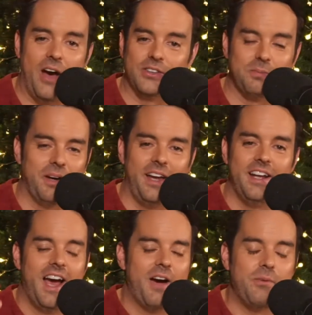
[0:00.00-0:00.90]
and
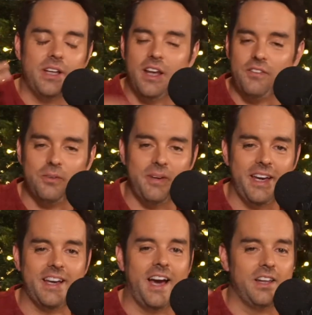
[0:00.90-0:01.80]
cows. But we
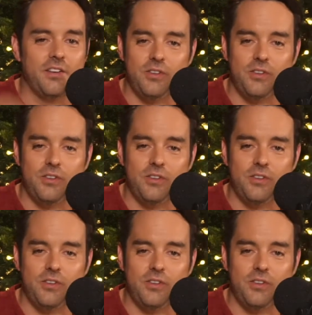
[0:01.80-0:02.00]
love you, Mick.